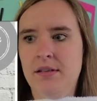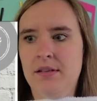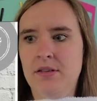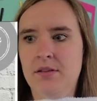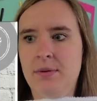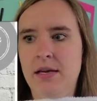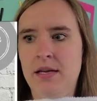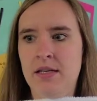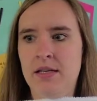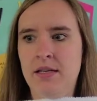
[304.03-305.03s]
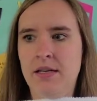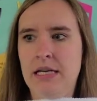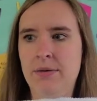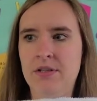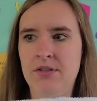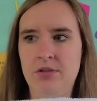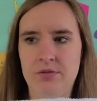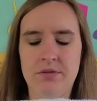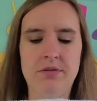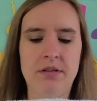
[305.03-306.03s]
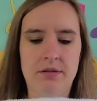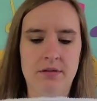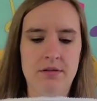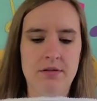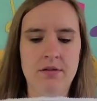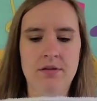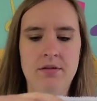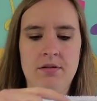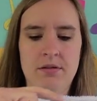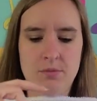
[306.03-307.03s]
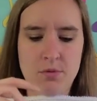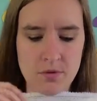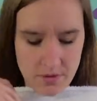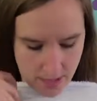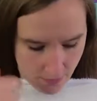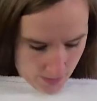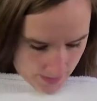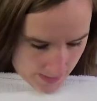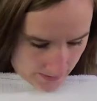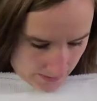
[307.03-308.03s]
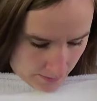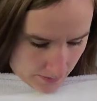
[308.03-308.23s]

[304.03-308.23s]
Goodbye. I want to show you the border, how it lines up.